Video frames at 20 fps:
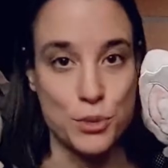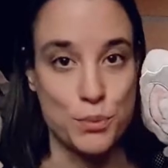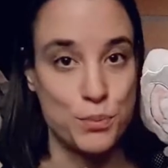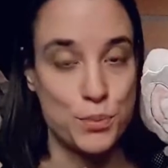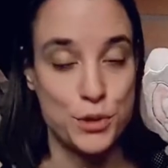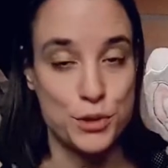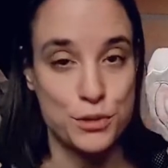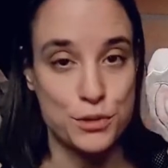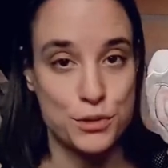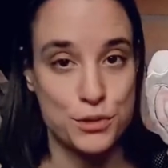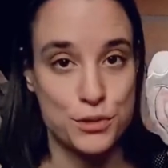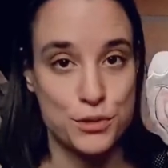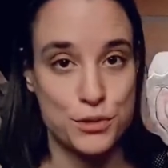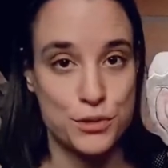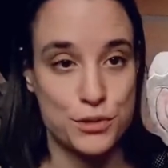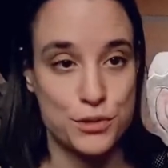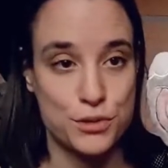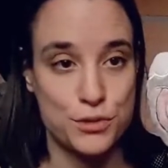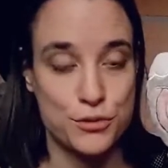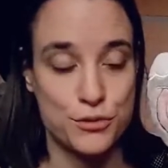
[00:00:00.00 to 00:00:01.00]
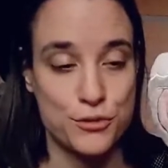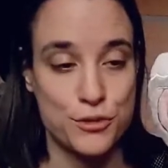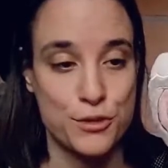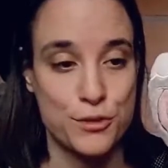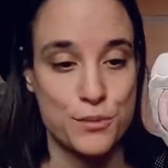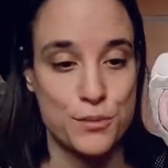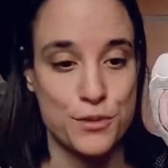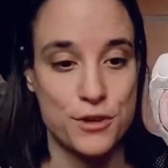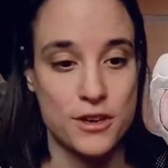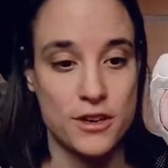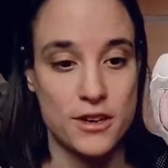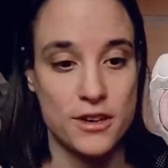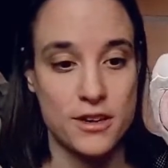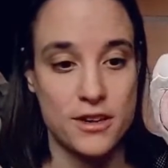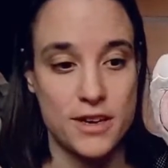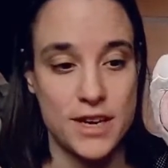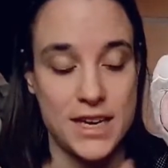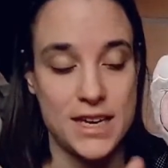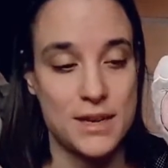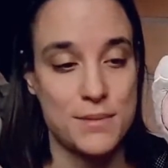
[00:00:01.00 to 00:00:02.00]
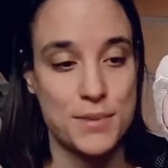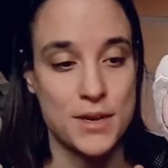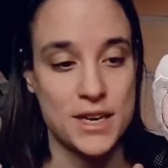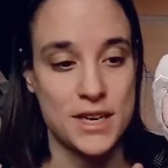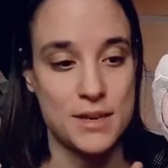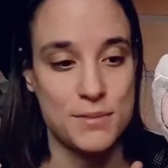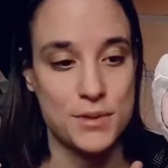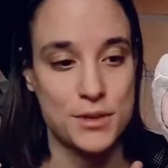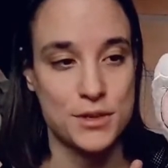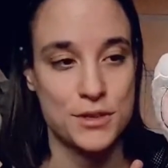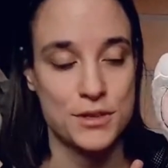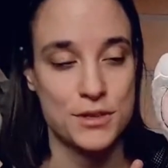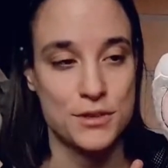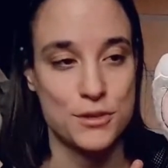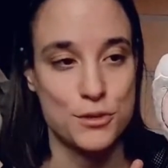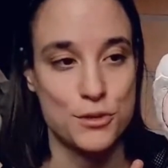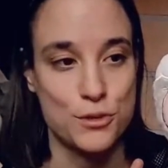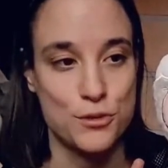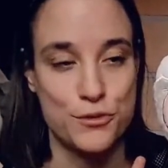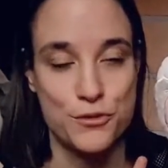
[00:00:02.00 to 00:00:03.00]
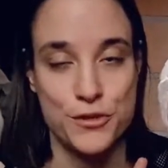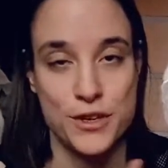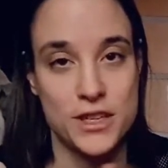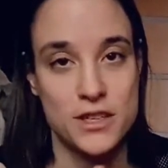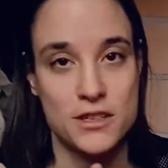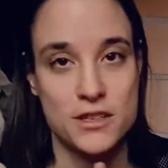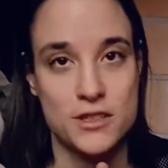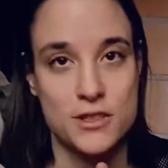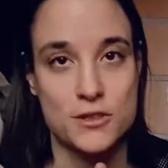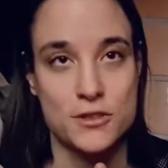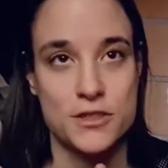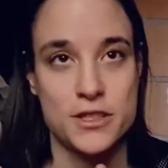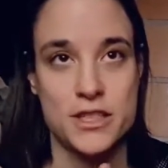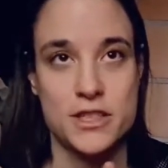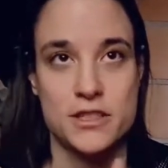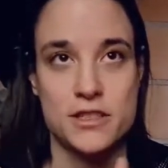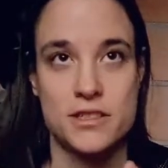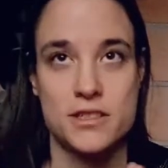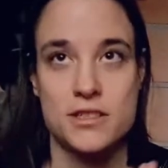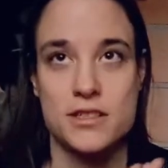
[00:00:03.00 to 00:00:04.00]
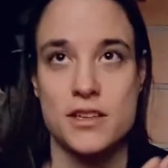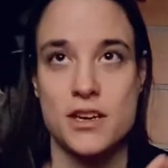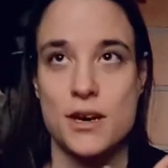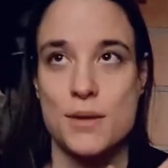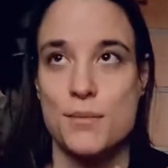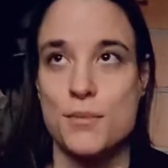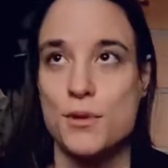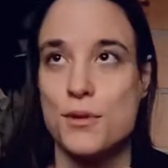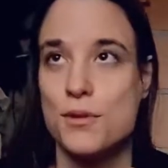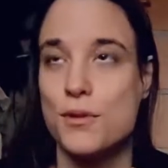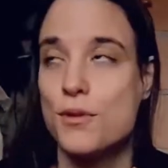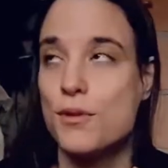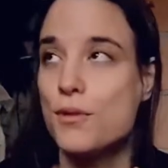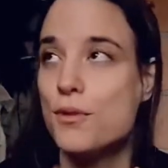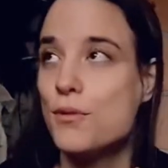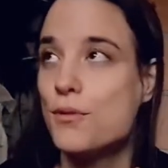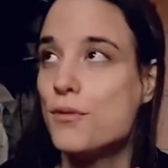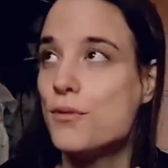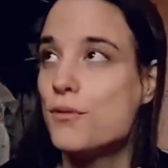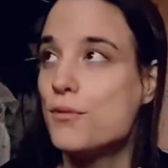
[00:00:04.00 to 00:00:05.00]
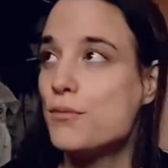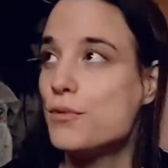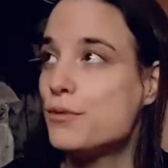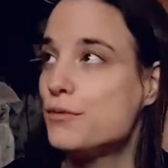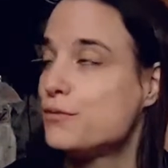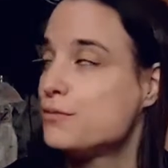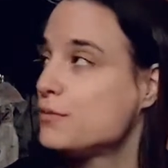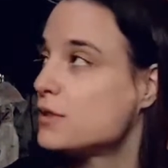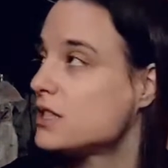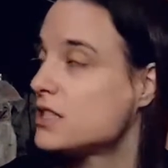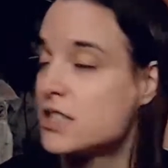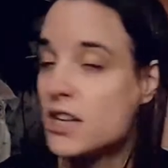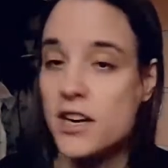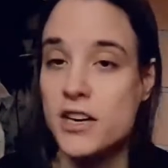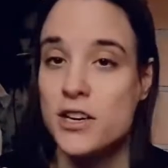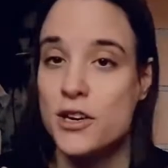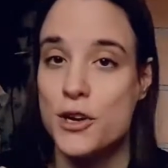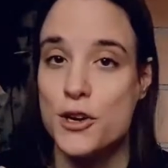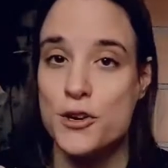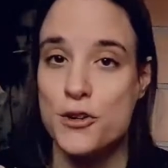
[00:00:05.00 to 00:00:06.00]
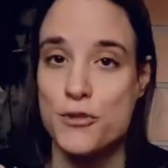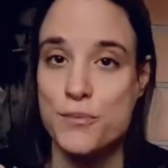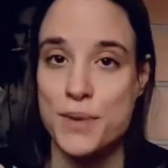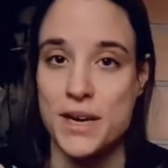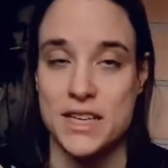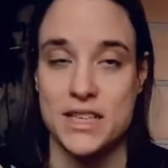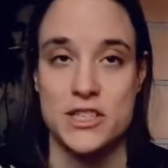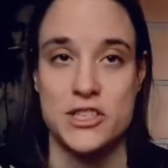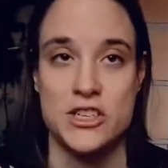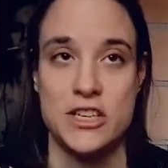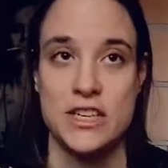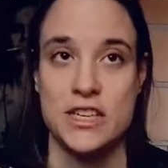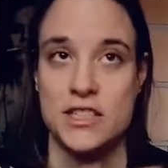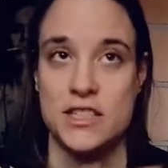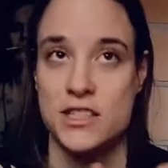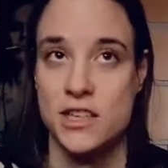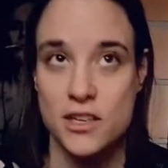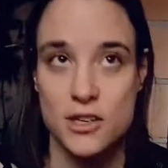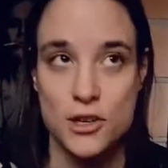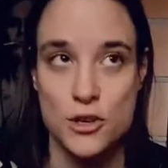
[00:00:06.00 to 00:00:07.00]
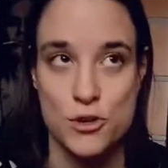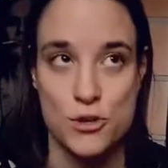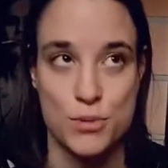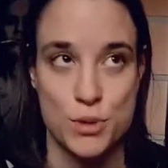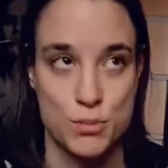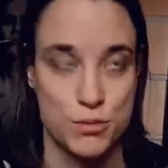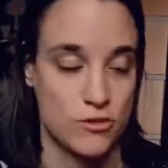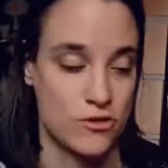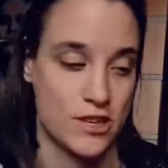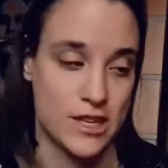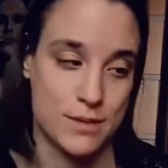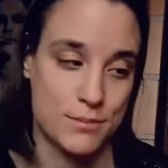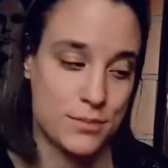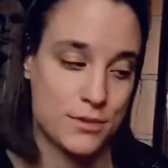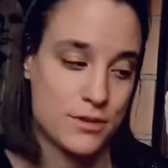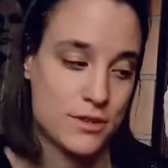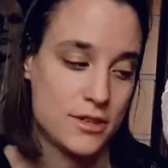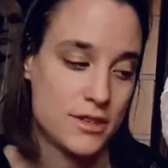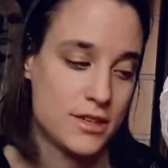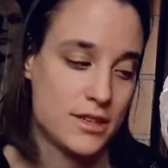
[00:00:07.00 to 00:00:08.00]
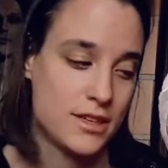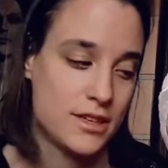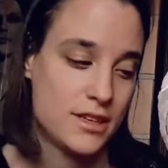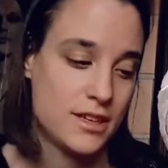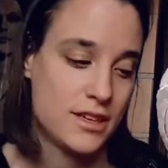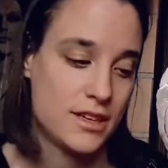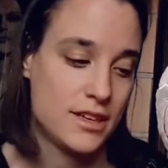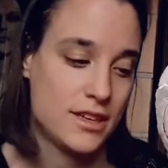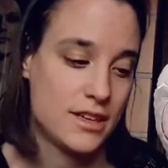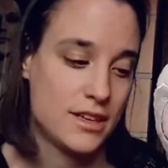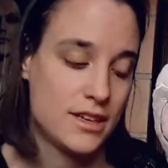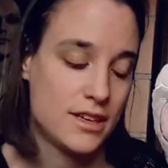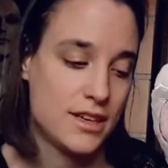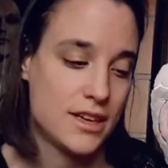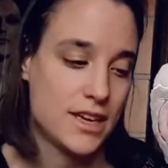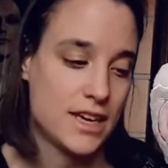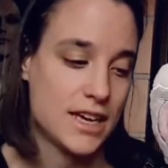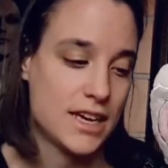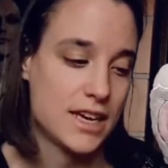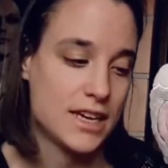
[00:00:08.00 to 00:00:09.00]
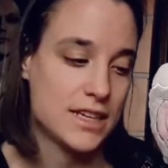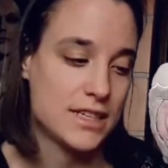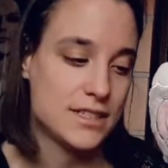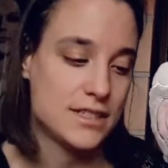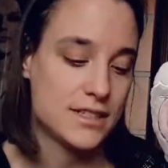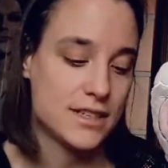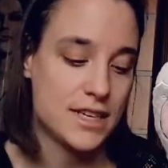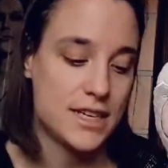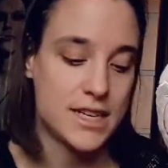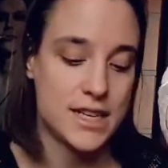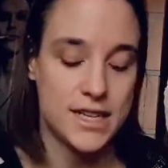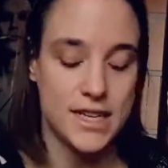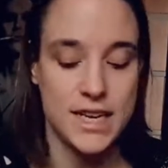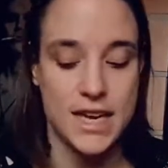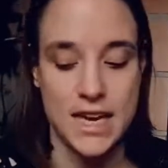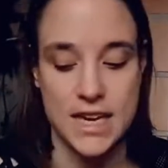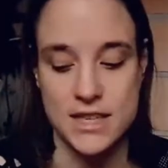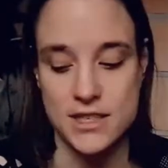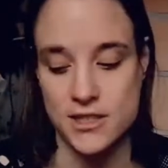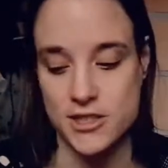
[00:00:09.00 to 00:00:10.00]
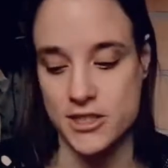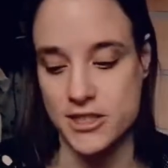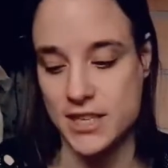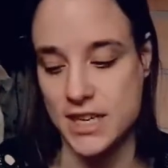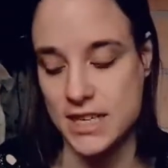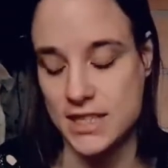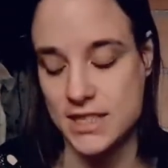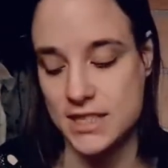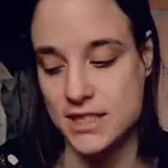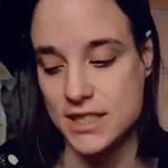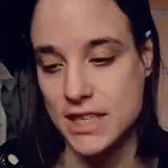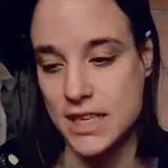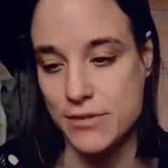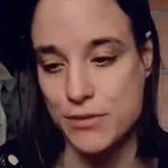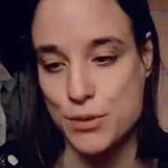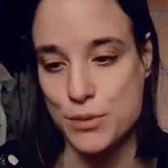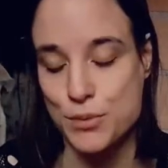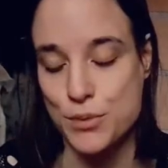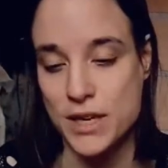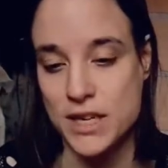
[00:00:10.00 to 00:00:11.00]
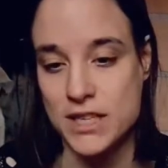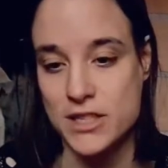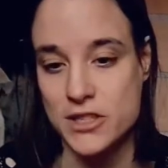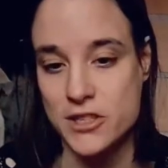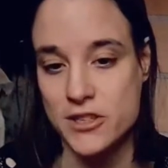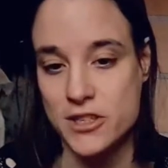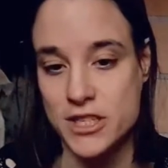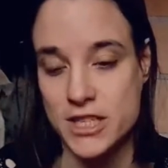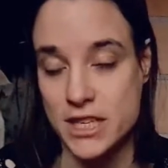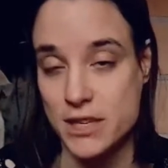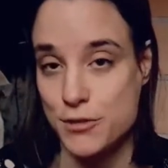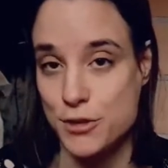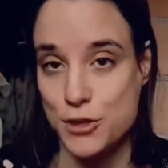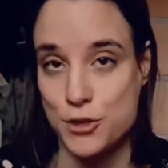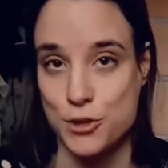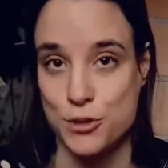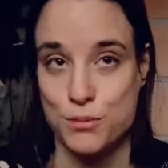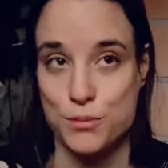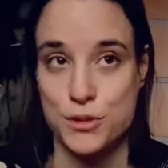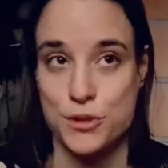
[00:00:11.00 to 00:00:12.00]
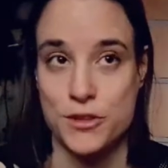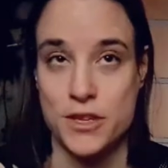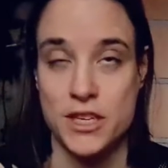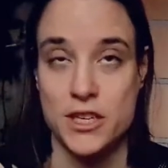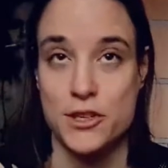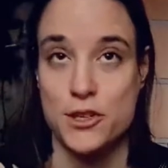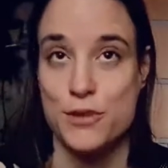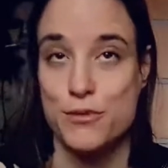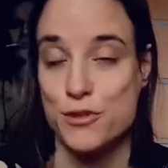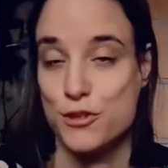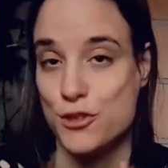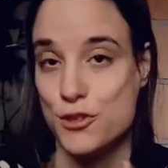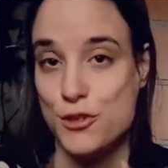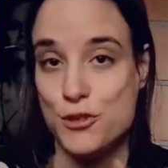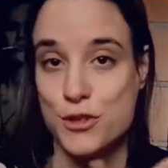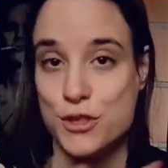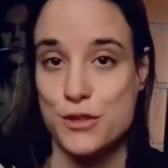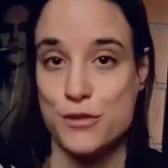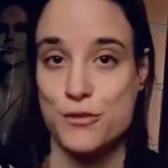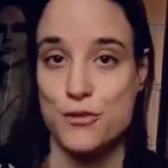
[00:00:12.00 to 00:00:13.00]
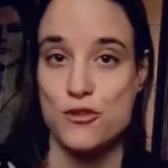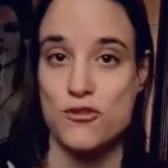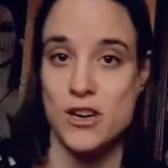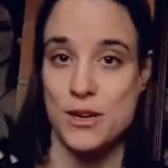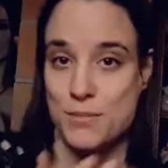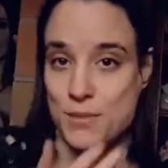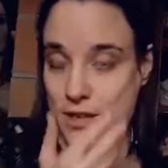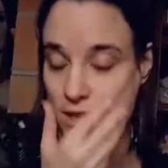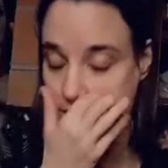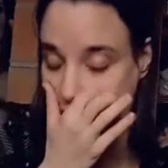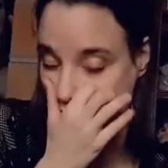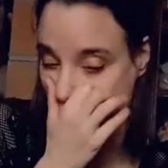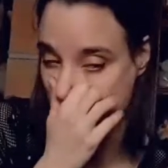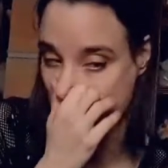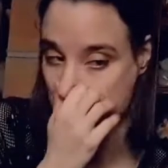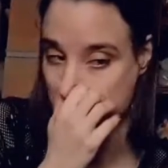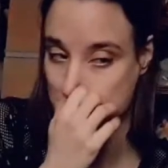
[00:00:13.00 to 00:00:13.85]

or books from eBay because or figures, because they just come with a ton load of packaging, a ton load of bubble wrap. And in at the end, I just had to give it away to the charity shop so they can use it for wrapping.